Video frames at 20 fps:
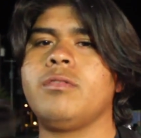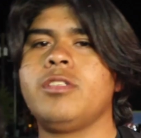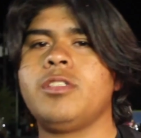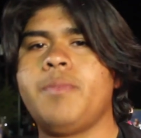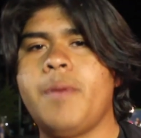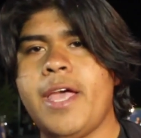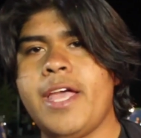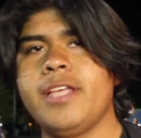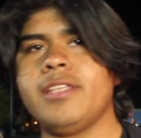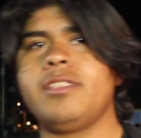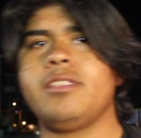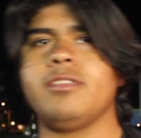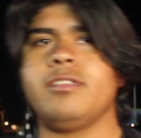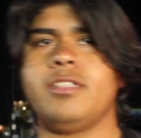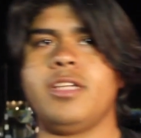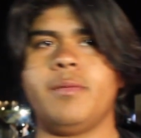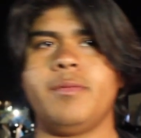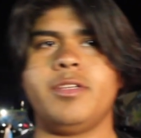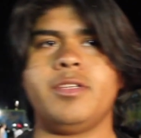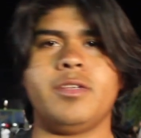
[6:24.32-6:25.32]
space
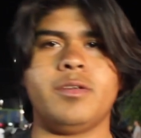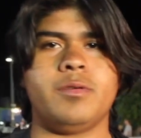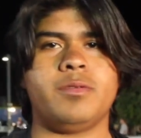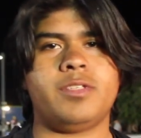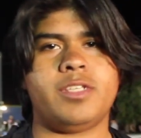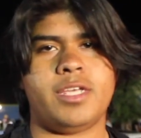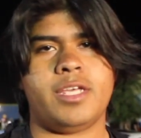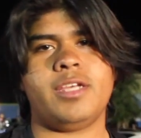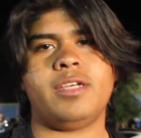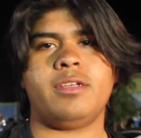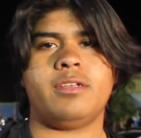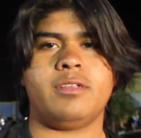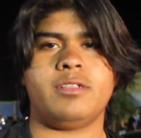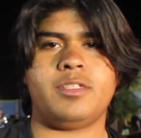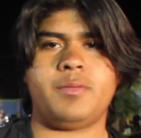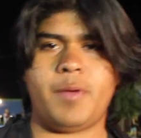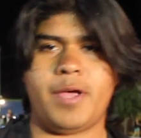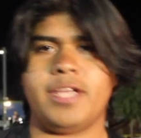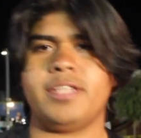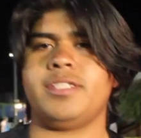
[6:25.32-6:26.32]
W Z
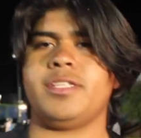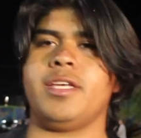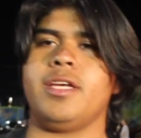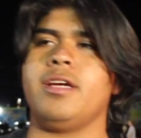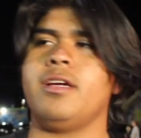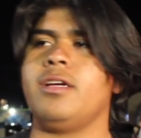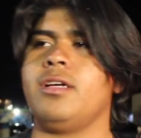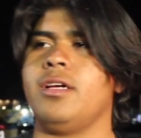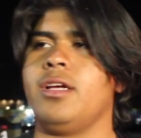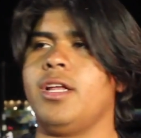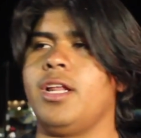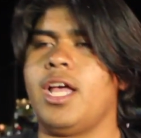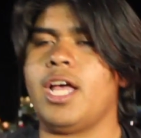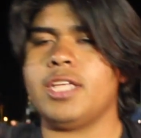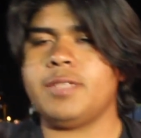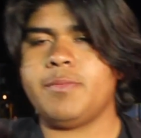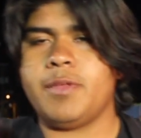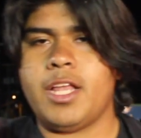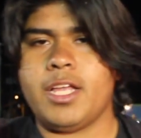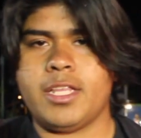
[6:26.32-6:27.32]
space here, and it
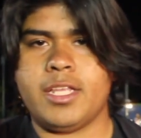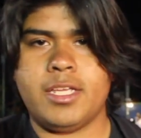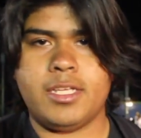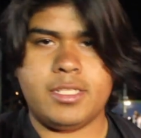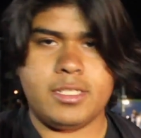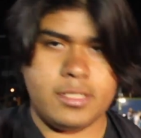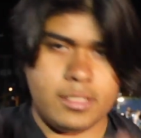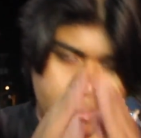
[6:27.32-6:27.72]
has me like this.